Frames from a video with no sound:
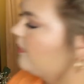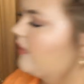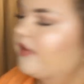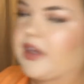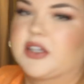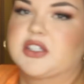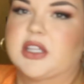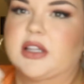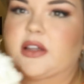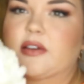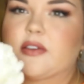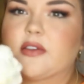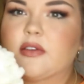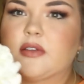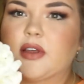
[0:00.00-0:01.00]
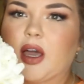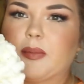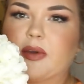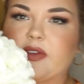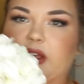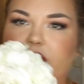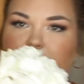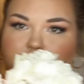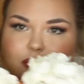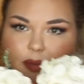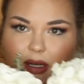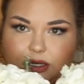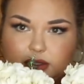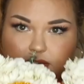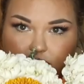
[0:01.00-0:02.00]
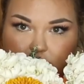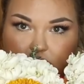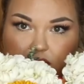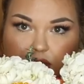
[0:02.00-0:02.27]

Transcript: This actually looks, I almost like this one better.